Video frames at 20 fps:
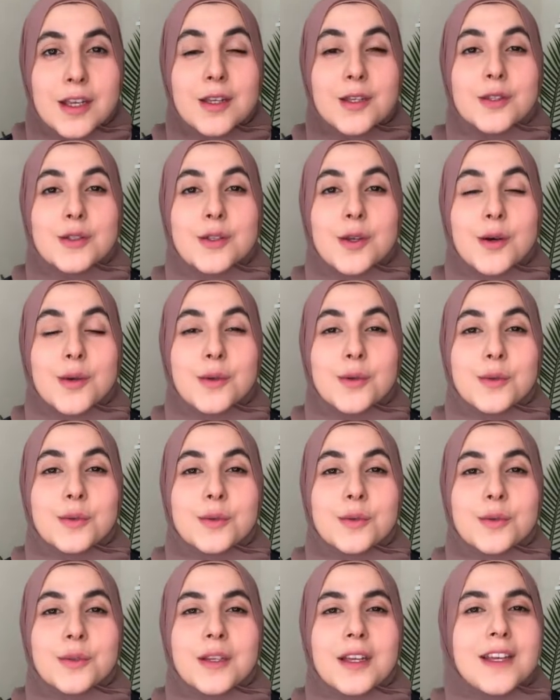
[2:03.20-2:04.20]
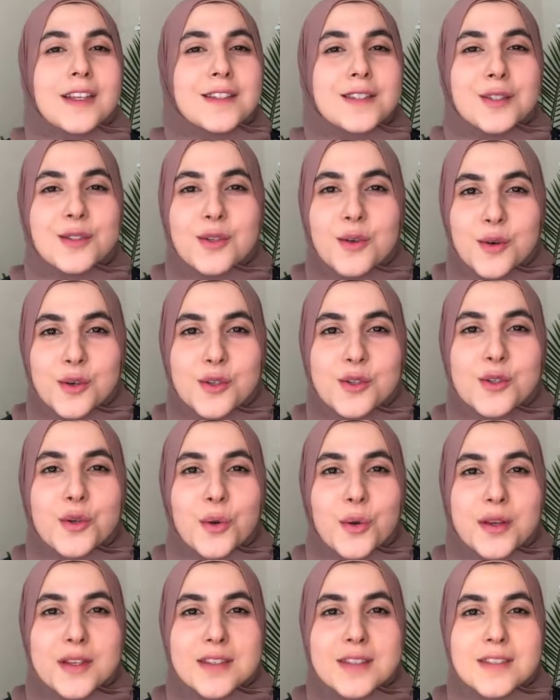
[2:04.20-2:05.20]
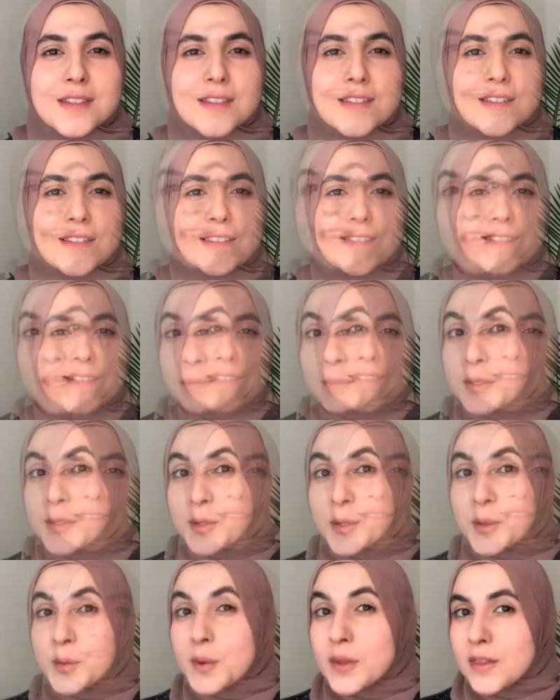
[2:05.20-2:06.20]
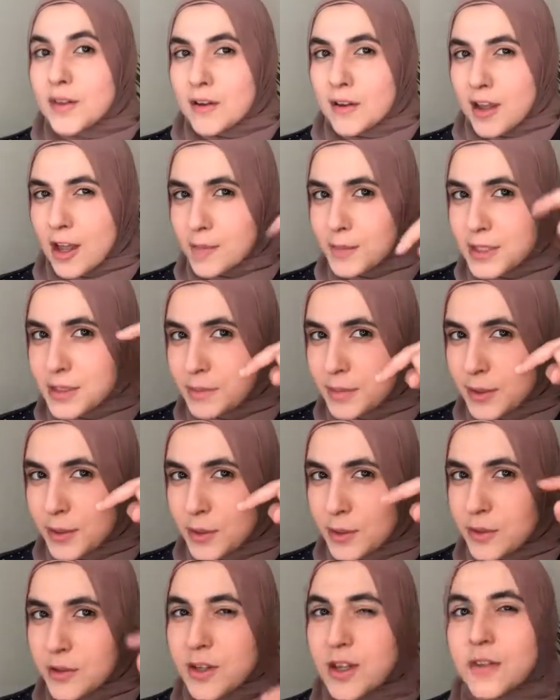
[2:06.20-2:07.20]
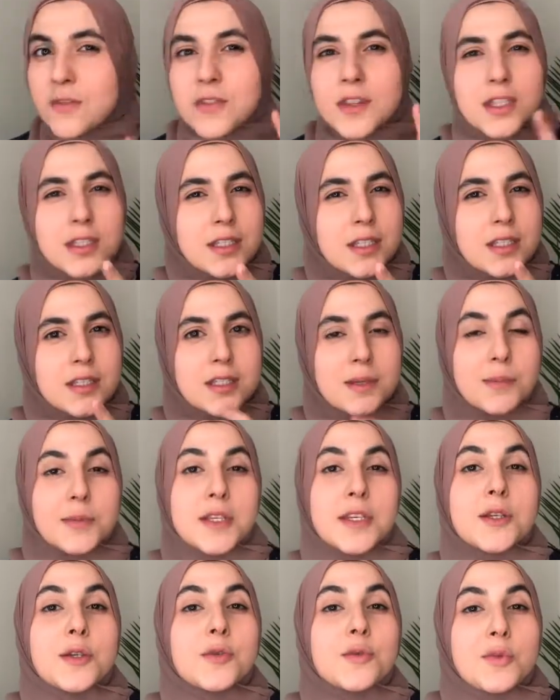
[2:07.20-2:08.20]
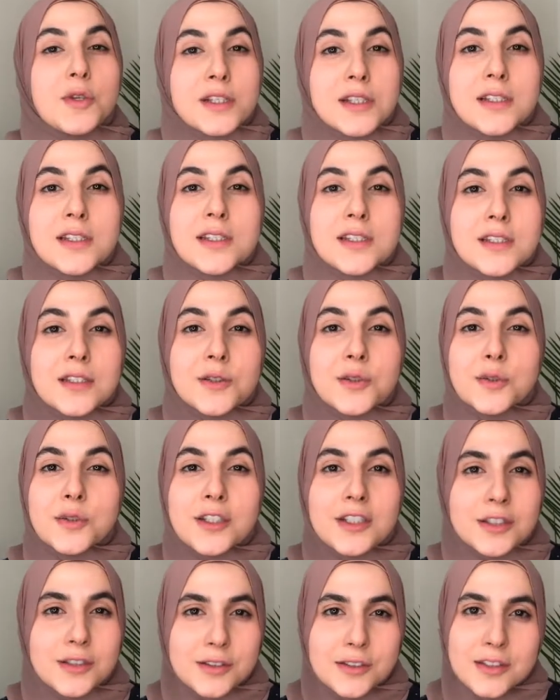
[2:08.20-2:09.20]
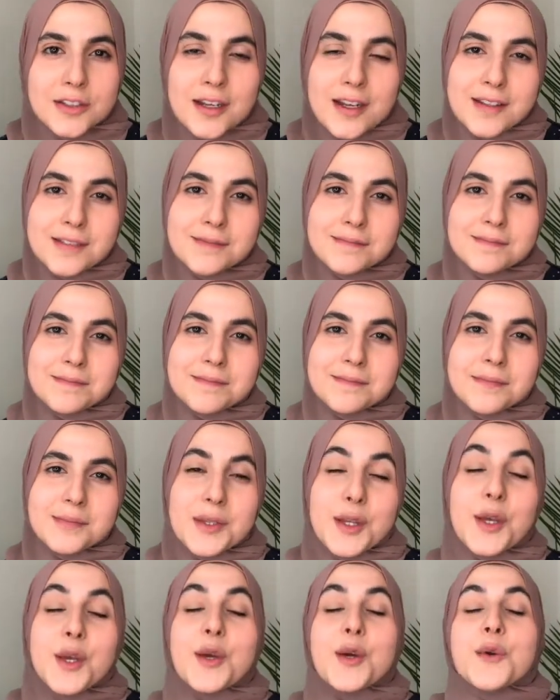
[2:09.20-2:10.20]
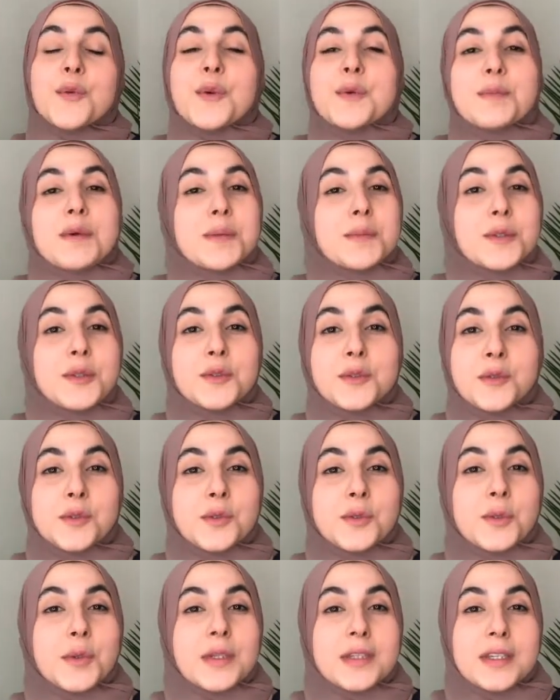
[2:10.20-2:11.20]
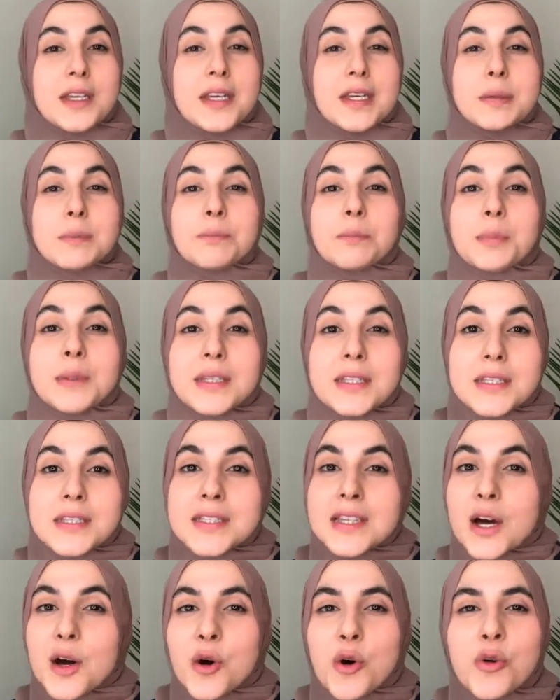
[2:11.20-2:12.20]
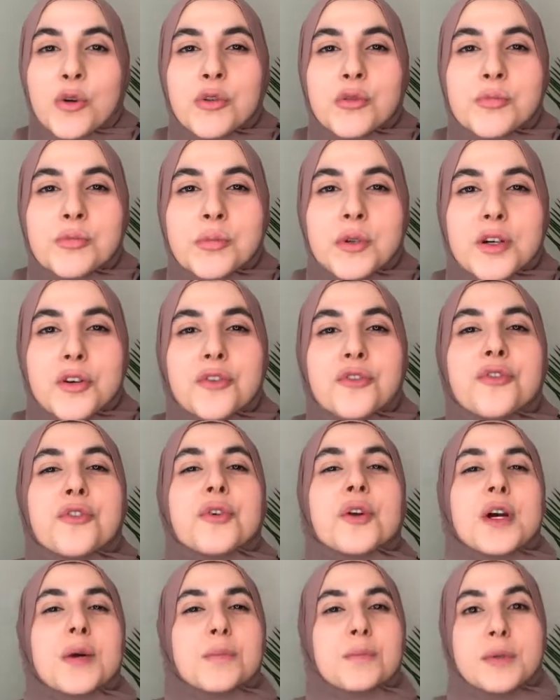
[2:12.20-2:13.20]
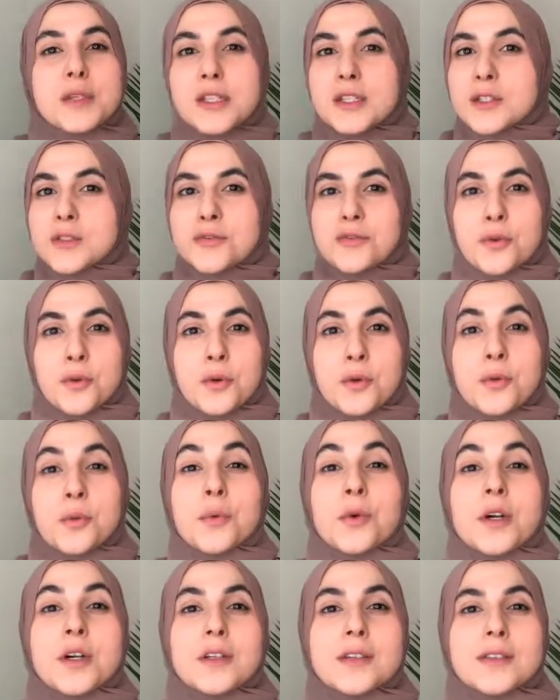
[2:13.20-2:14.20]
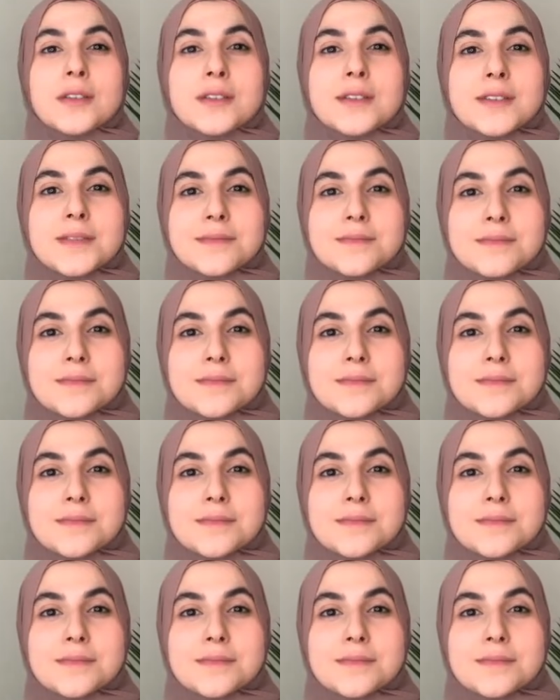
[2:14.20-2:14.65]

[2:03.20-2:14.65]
So it's your choice. Let me know in the comments below if this is something you really needed to hear today. Remember to create peace at home for a peaceful world.